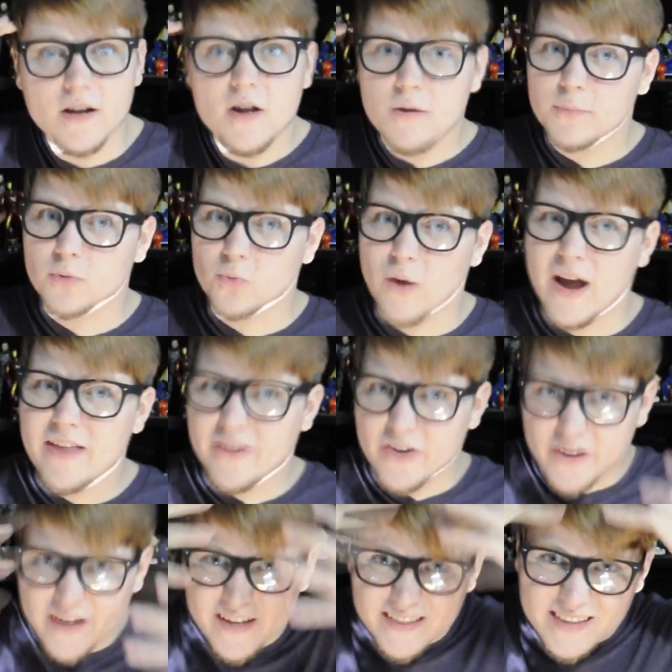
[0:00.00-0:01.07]
but rather
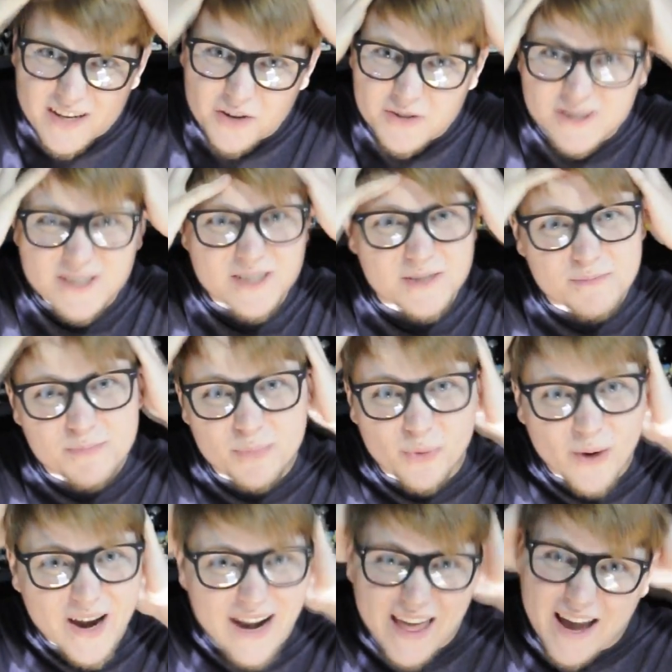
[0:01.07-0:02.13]
they are
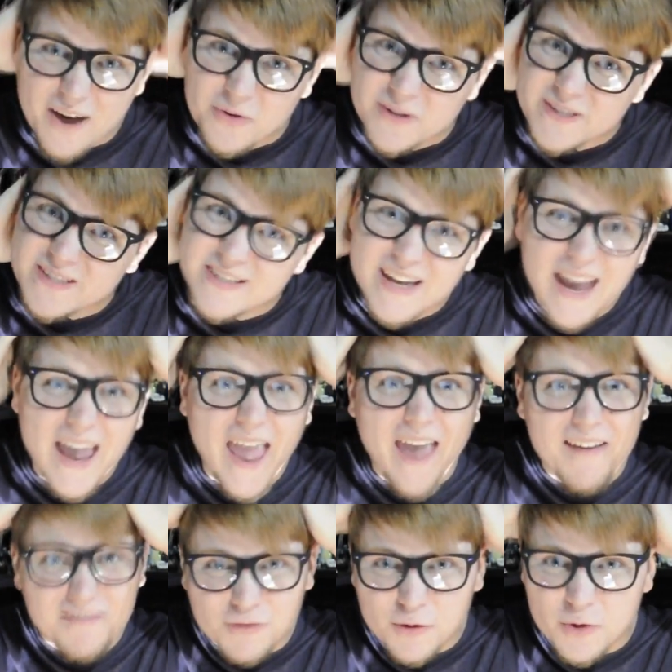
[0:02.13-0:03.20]
spread out
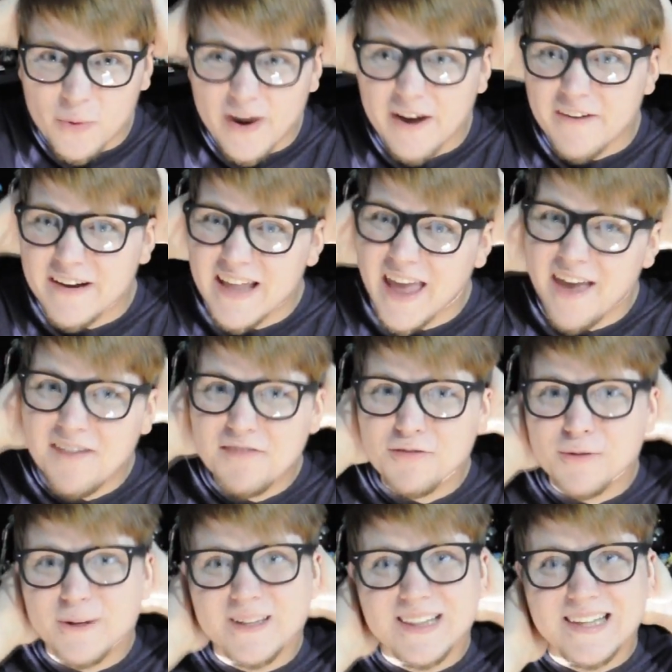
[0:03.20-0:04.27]
everywhere, in
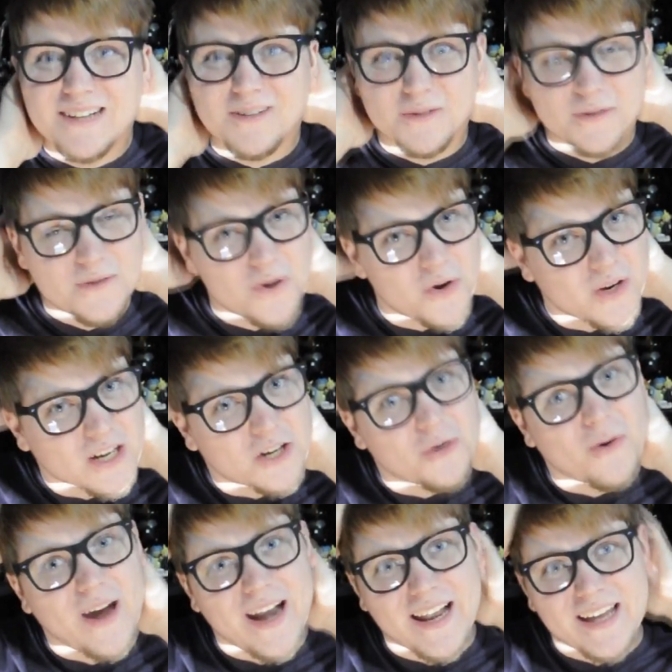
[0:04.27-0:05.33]
every little nook and
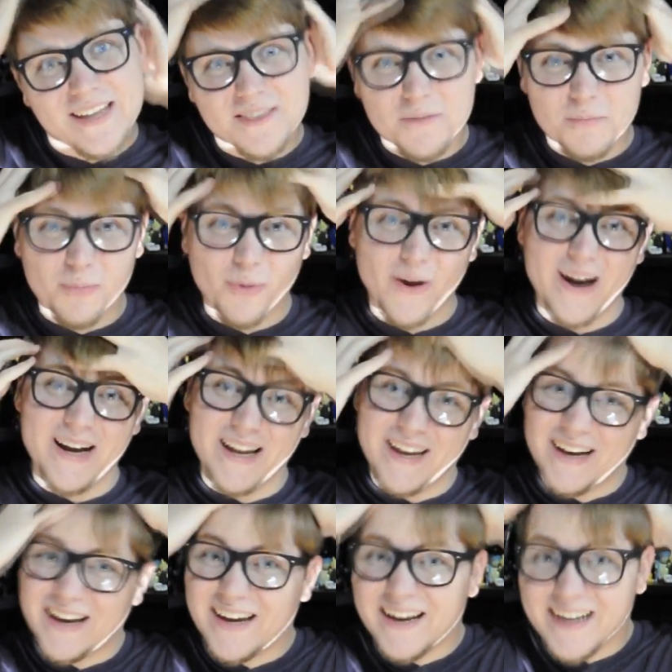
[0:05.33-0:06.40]
cranny in the brain it
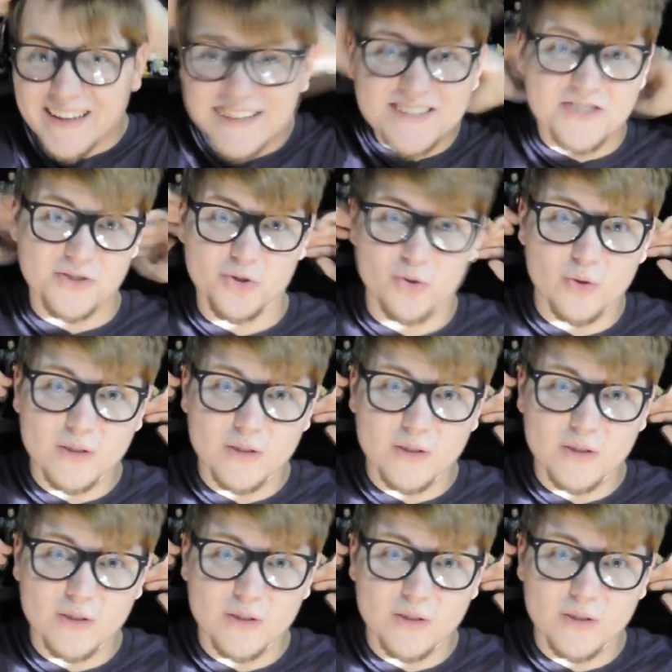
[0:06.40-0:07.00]
can get into.